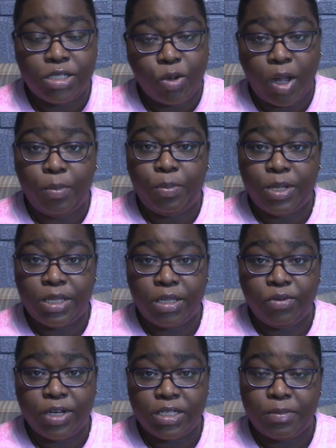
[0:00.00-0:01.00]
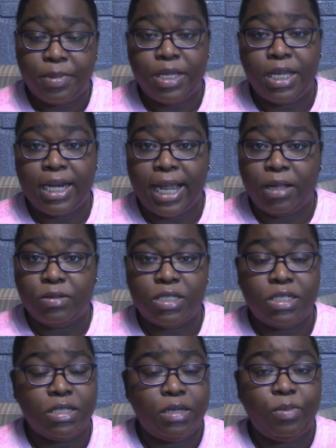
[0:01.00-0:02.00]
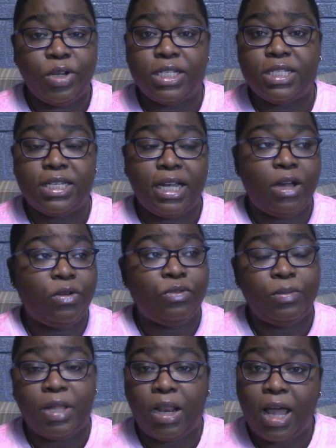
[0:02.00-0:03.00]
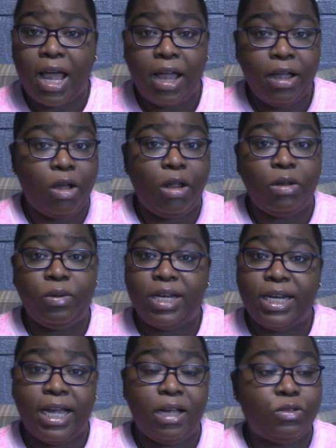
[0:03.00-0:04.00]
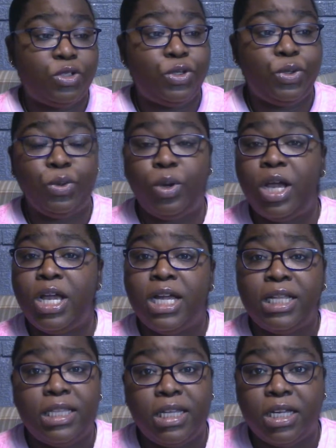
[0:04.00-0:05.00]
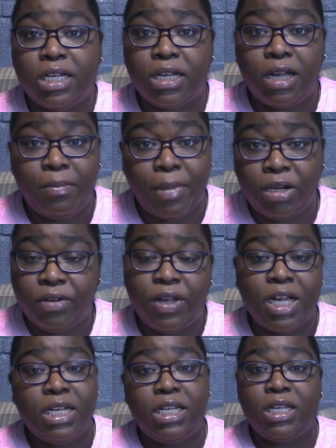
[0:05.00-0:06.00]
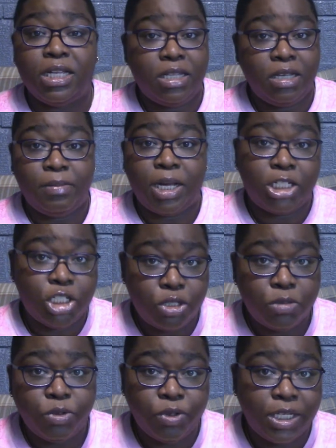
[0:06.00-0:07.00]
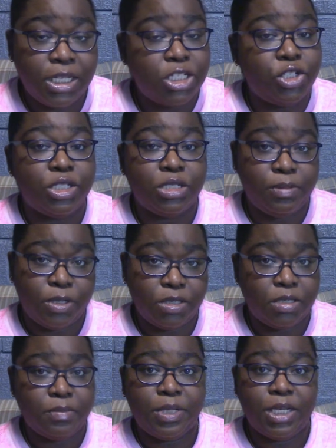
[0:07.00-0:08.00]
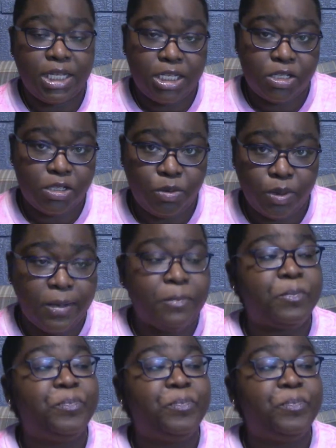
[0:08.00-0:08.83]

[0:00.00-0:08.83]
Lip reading: So I put the recipe in ounces, and it breaks it down from the lye all the way down to the amount of honey and the amount of turmeric that you're supposed to put into it.